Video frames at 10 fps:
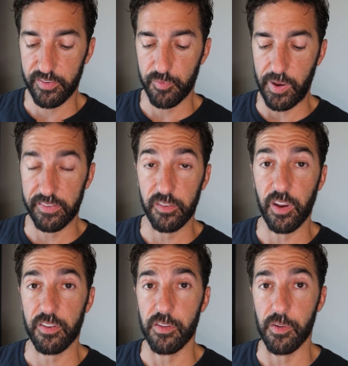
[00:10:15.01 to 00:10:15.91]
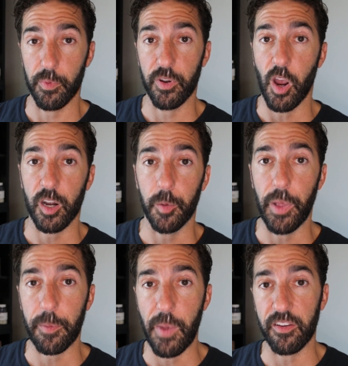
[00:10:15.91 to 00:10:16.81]
this is my suggestion when talking to
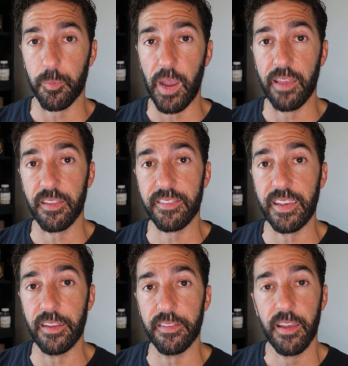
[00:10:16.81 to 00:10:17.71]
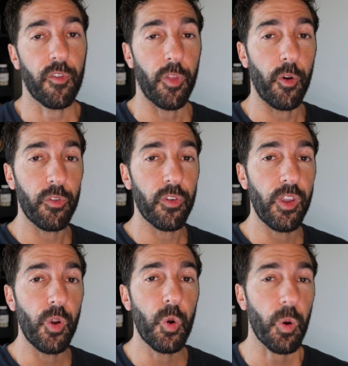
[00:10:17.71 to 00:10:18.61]
Black Magic behind the scenes, for those of
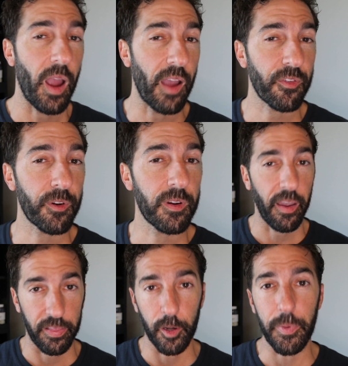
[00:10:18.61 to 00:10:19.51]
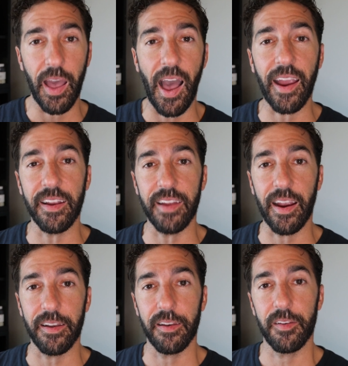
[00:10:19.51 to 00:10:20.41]
you who are ever a little bit
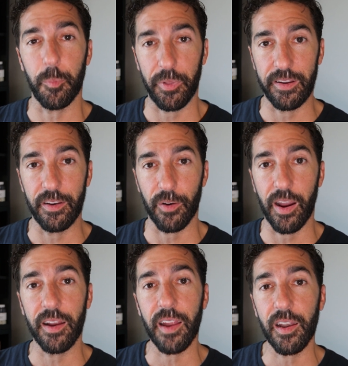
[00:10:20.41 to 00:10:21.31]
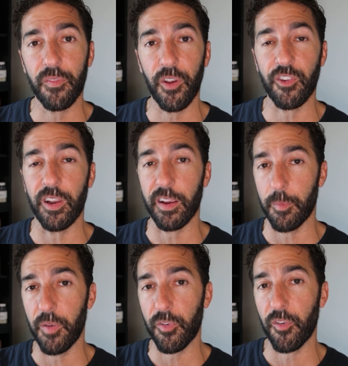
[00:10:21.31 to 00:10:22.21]
iodine depleted or iodine deficient, it
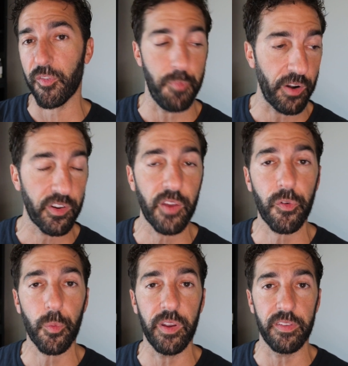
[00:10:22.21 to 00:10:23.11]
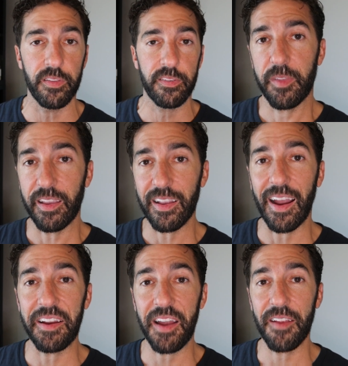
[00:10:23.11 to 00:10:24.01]
could be for a bunch of different reasons. Taking
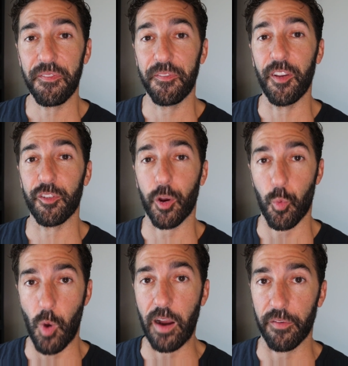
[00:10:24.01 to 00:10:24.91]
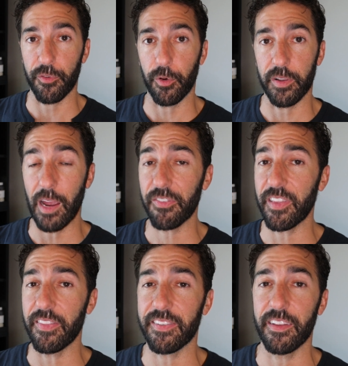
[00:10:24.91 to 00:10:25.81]
iodine feels like rocket fuel. And I've
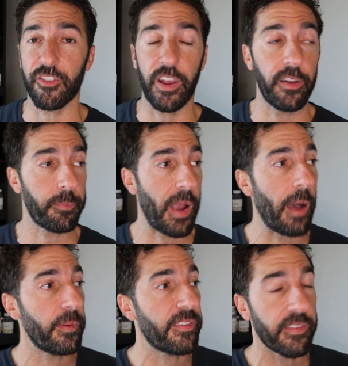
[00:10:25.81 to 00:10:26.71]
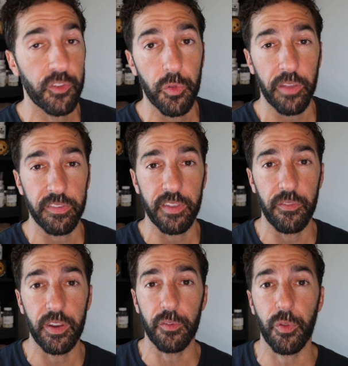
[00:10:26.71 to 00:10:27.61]
said this on the channel probably since
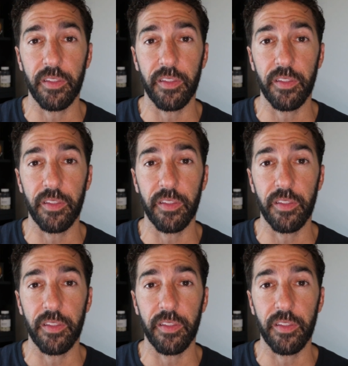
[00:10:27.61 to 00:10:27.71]
2017,